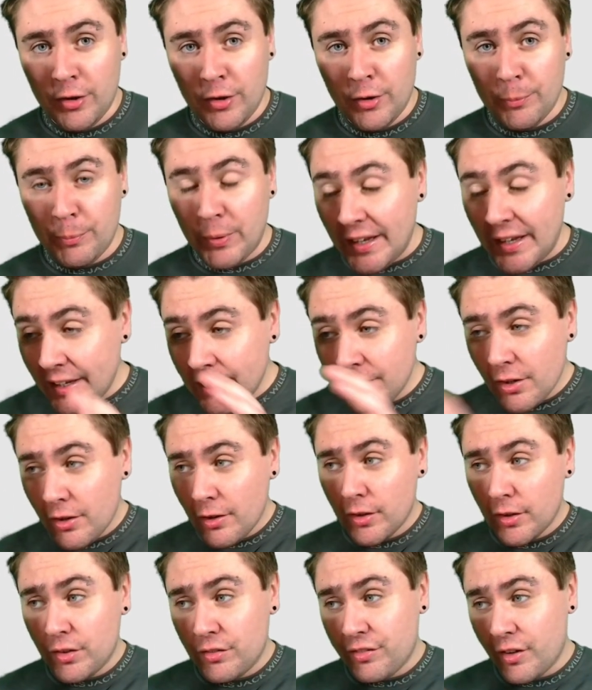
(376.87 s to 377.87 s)
But in the
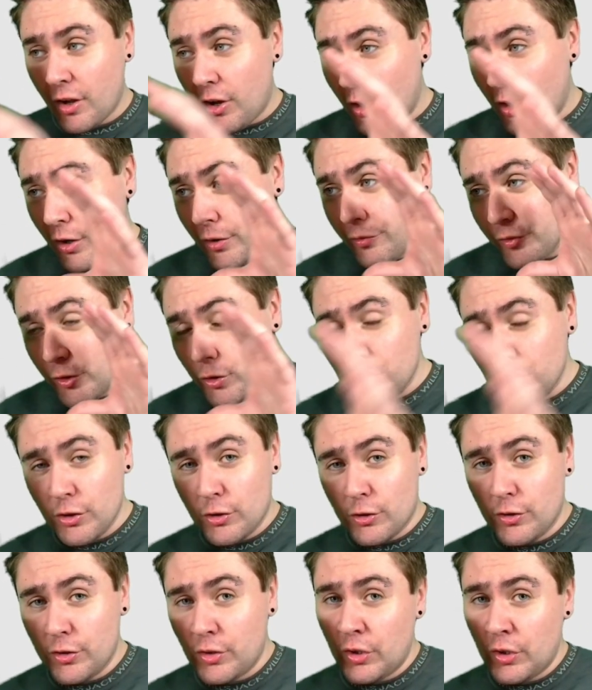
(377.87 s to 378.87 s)
likes of New
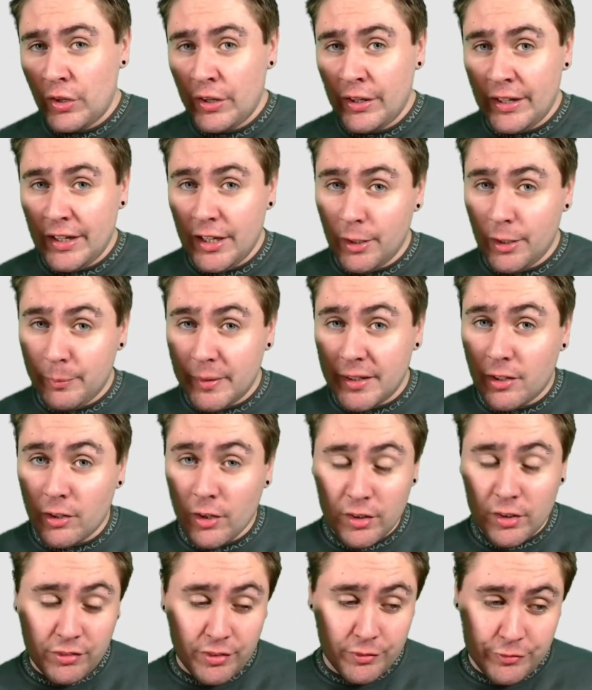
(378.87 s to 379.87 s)
York, it'll be the
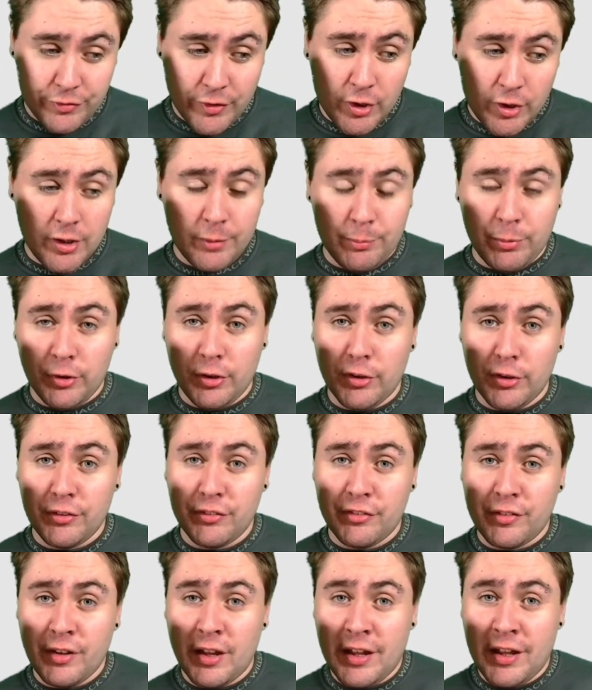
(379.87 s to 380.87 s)
likes of vertiports
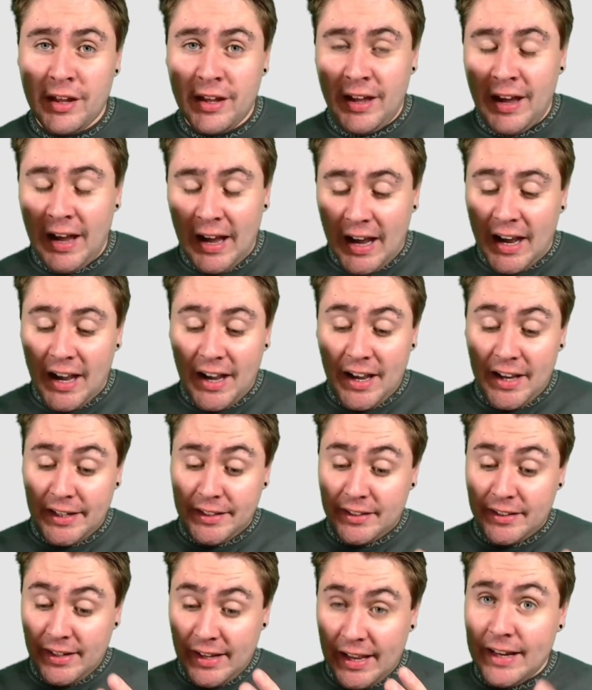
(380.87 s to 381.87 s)
and
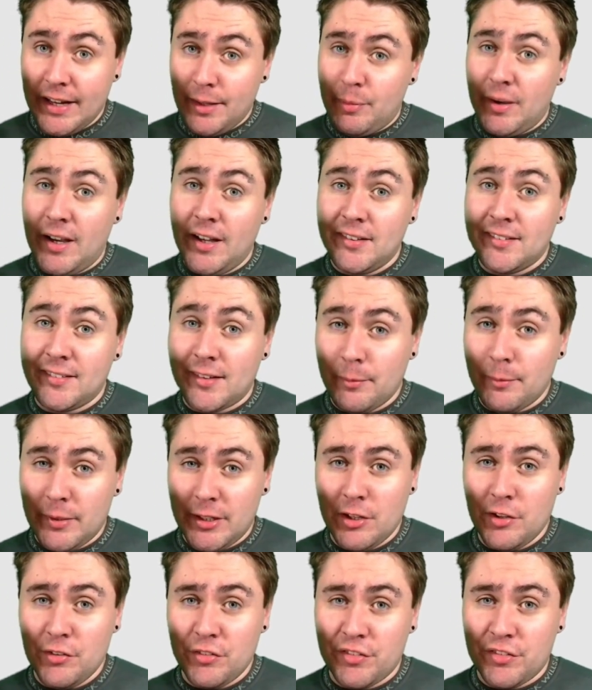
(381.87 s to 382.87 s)
helipads they'll be
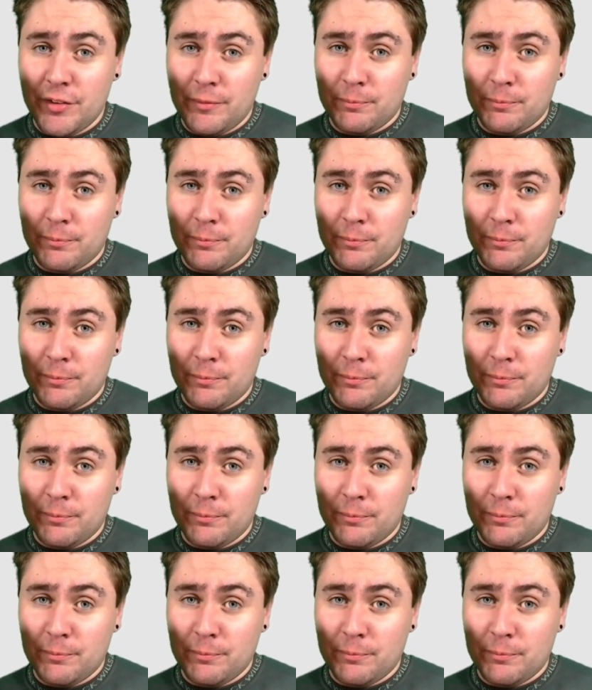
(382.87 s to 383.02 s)
using.